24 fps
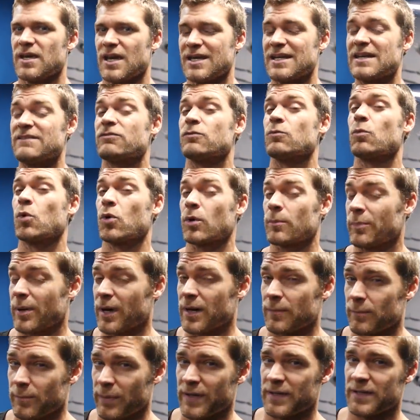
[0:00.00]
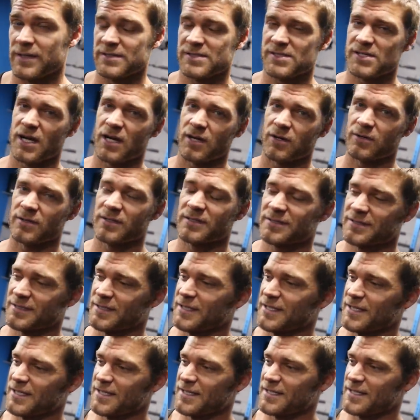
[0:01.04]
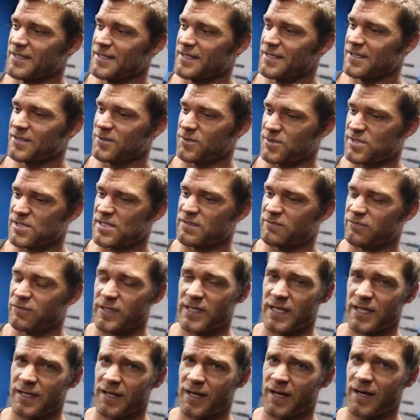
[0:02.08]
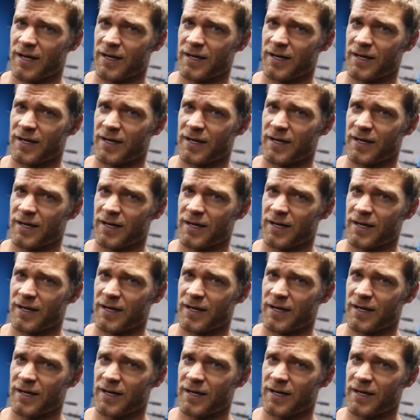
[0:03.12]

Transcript: and even more pump. So we'll see if we can